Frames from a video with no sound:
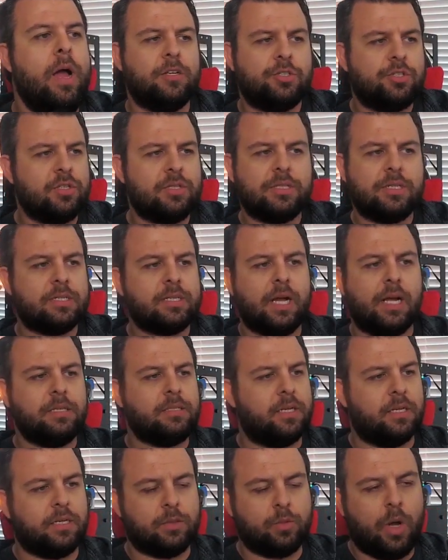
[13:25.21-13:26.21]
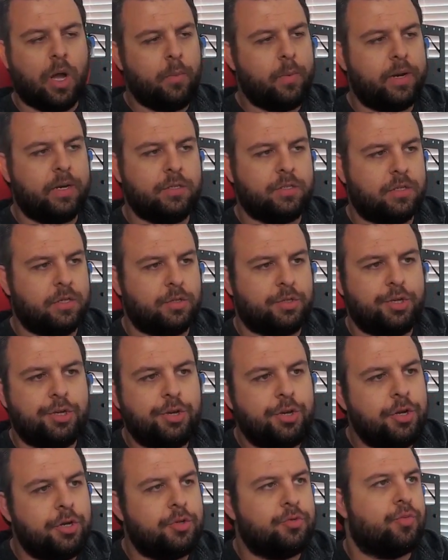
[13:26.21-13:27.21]
It's just disgusting. So I went into this
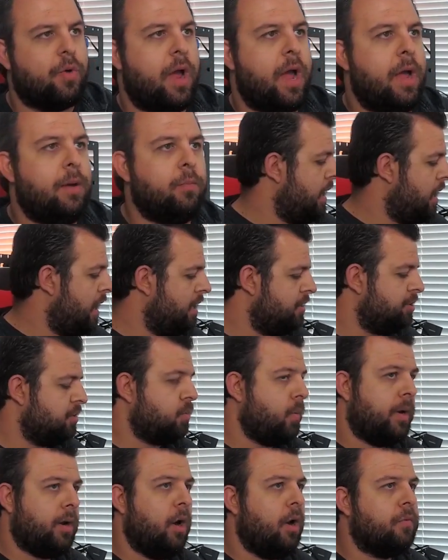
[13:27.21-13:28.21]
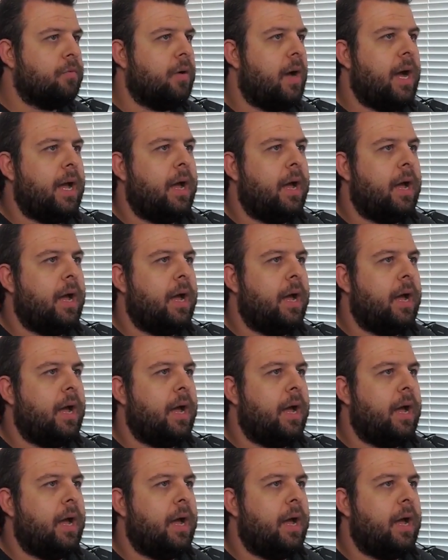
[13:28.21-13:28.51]
huge rant and I just went off.